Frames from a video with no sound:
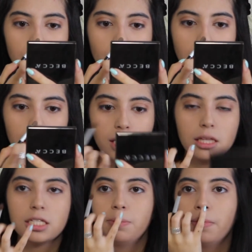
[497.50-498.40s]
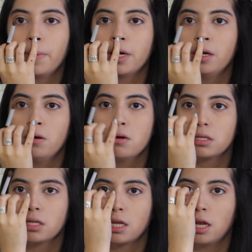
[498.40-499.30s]
highlight the tip of my nose,
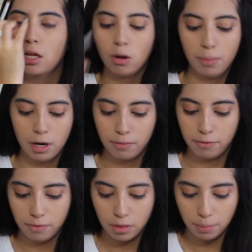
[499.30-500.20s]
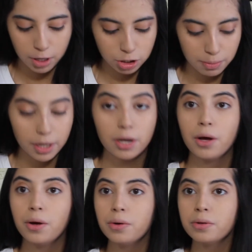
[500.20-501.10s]
and then a little bit of the bridge of my
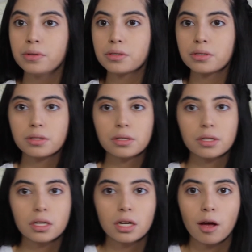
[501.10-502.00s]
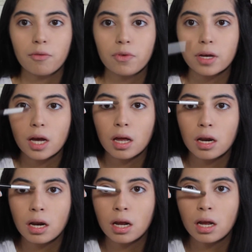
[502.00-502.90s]
nose, if you
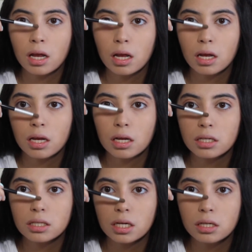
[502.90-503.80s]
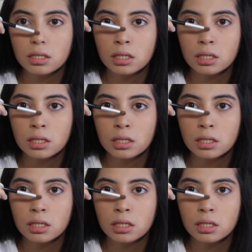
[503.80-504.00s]
can tell.